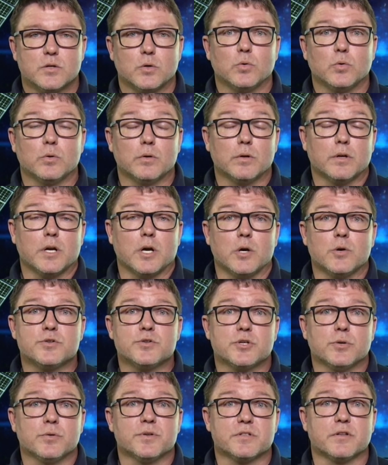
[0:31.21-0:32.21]
So
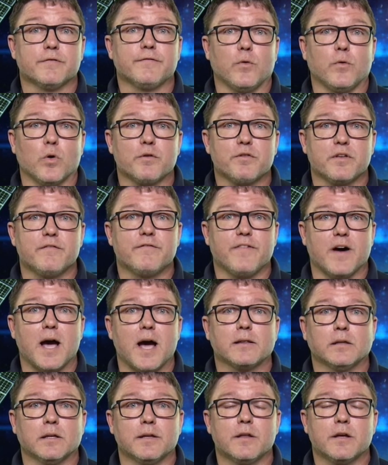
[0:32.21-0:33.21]
GOES-U is the fourth and
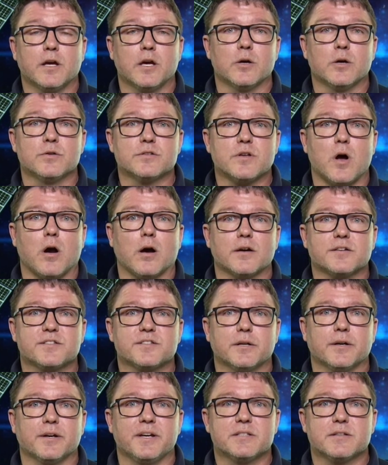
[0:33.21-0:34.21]
final in the GOES-R
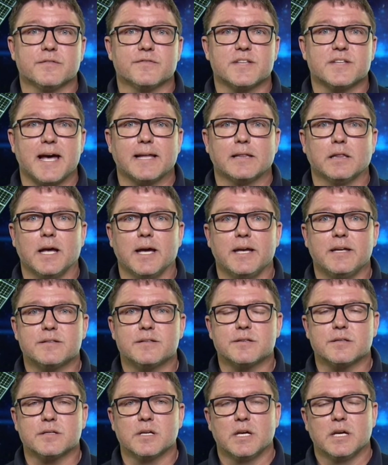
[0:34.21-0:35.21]
series of
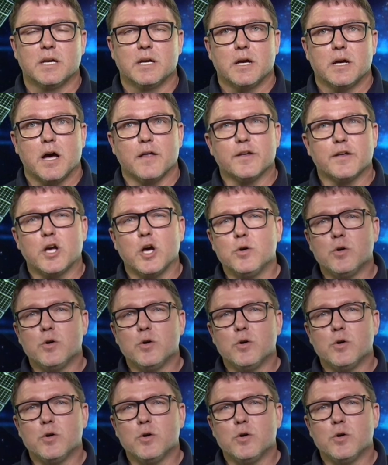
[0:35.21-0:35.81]
satellites. Uh, the